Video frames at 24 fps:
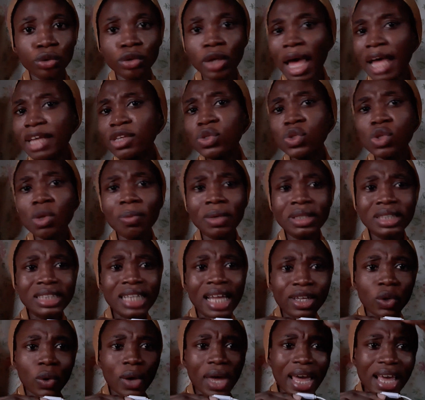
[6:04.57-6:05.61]
Are you somebody that
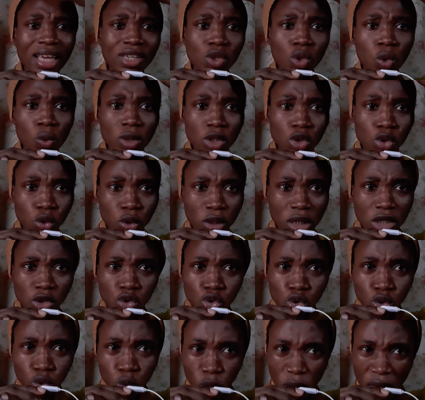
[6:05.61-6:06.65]
your hair is always looking
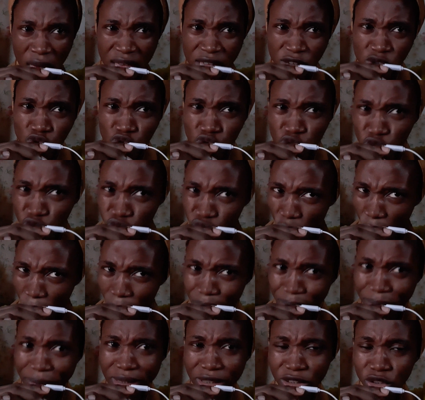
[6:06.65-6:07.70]
so
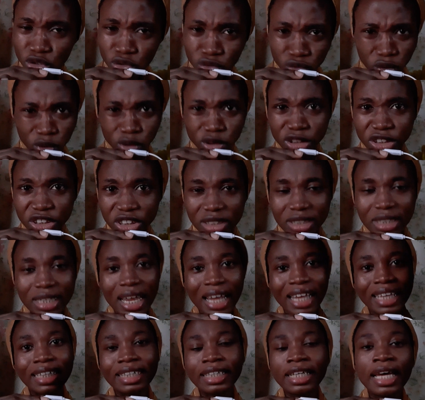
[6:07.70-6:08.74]
scrumpy, scrunchy,
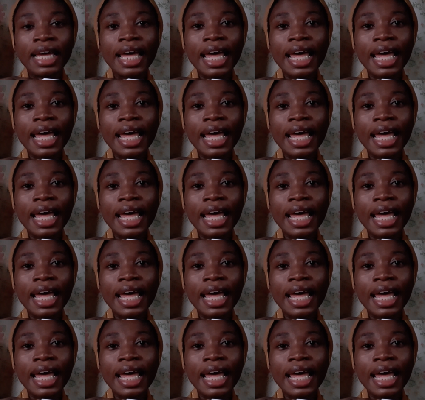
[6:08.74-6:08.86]
like